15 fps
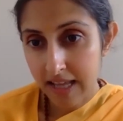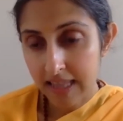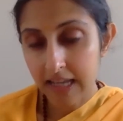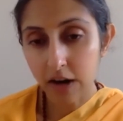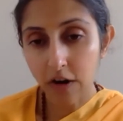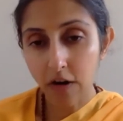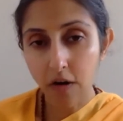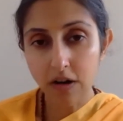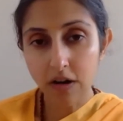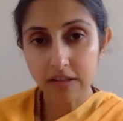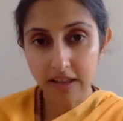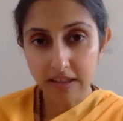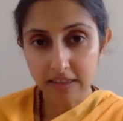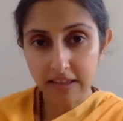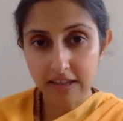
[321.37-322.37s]
They're all
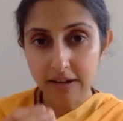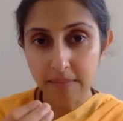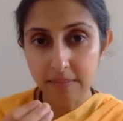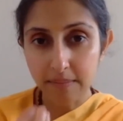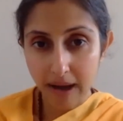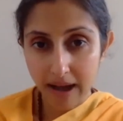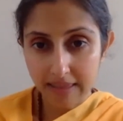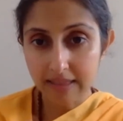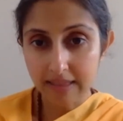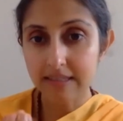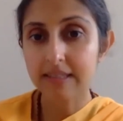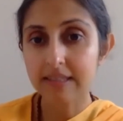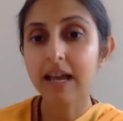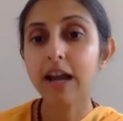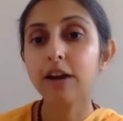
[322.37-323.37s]
nothing but the
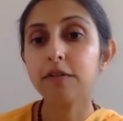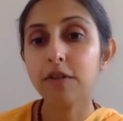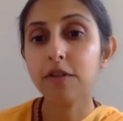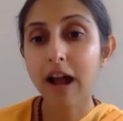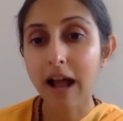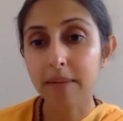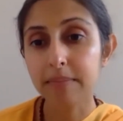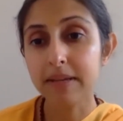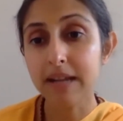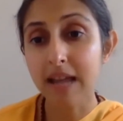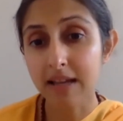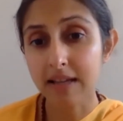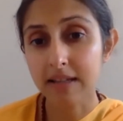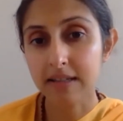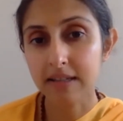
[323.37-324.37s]
desire for
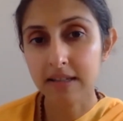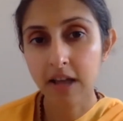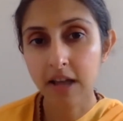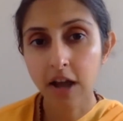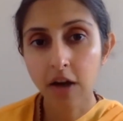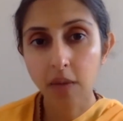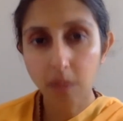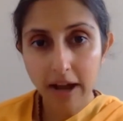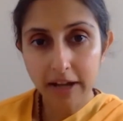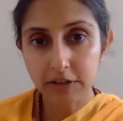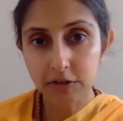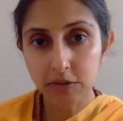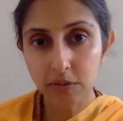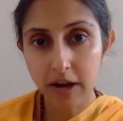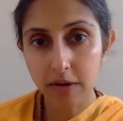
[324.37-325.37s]
happiness. Why
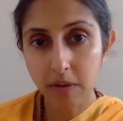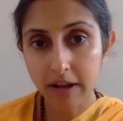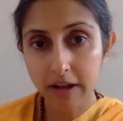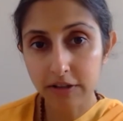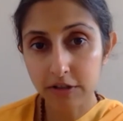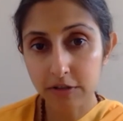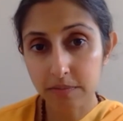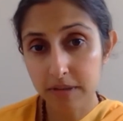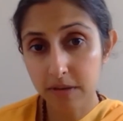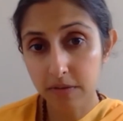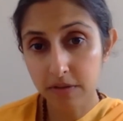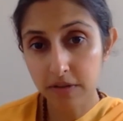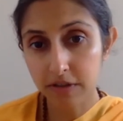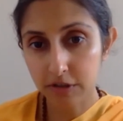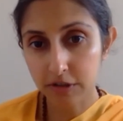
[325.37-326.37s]
do I want to be
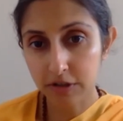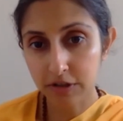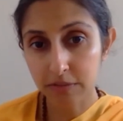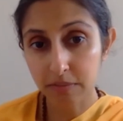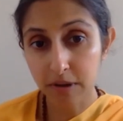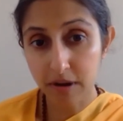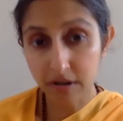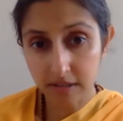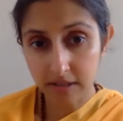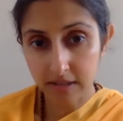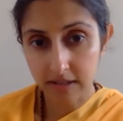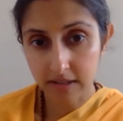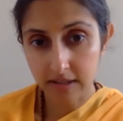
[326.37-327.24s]
with a certain person?